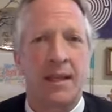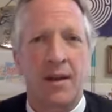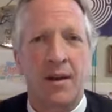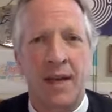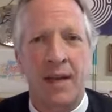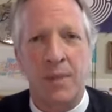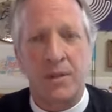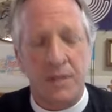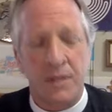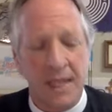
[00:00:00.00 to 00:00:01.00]
are, have been
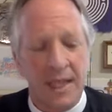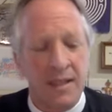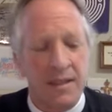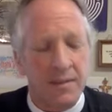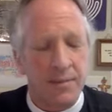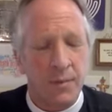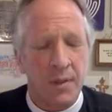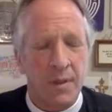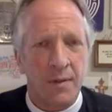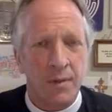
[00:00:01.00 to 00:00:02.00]
sickened
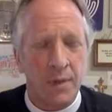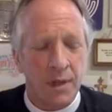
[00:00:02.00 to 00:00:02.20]
with